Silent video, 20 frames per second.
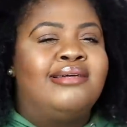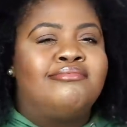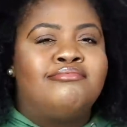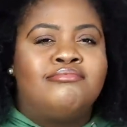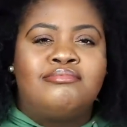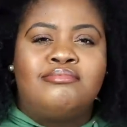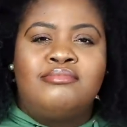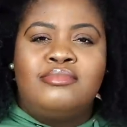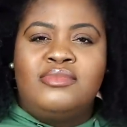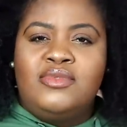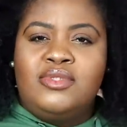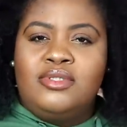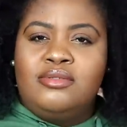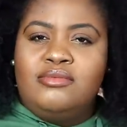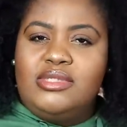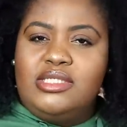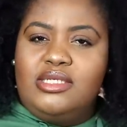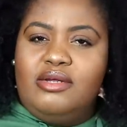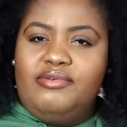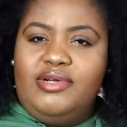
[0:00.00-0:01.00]
I'm
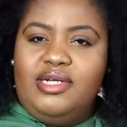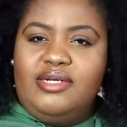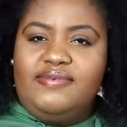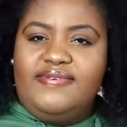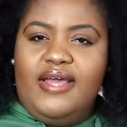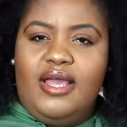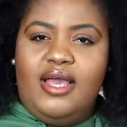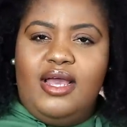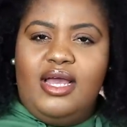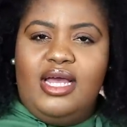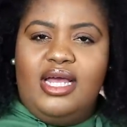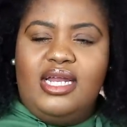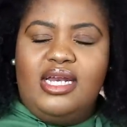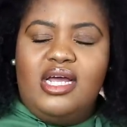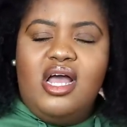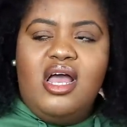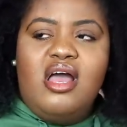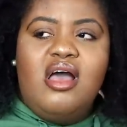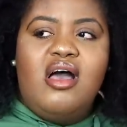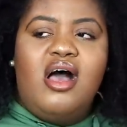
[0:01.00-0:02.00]
not really a fan
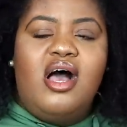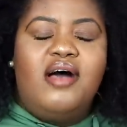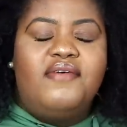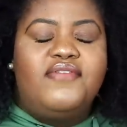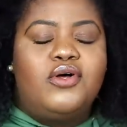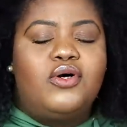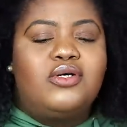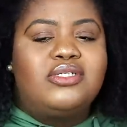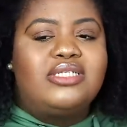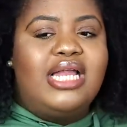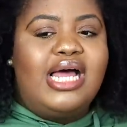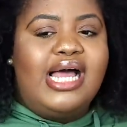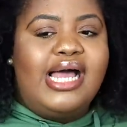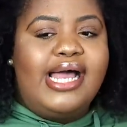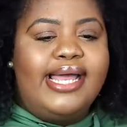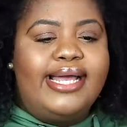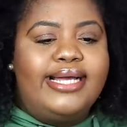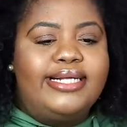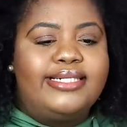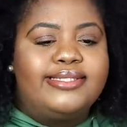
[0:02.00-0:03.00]
of those
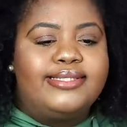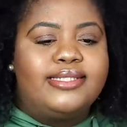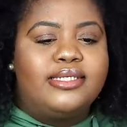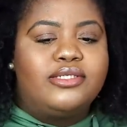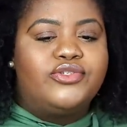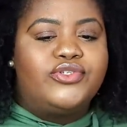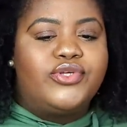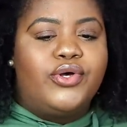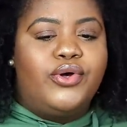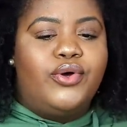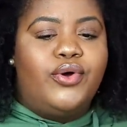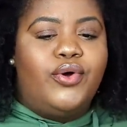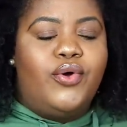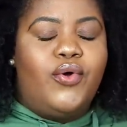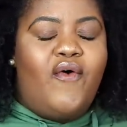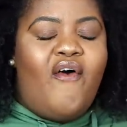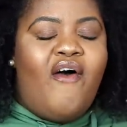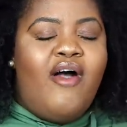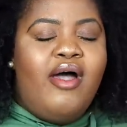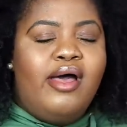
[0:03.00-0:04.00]
lines,
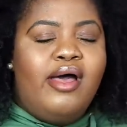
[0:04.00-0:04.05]
so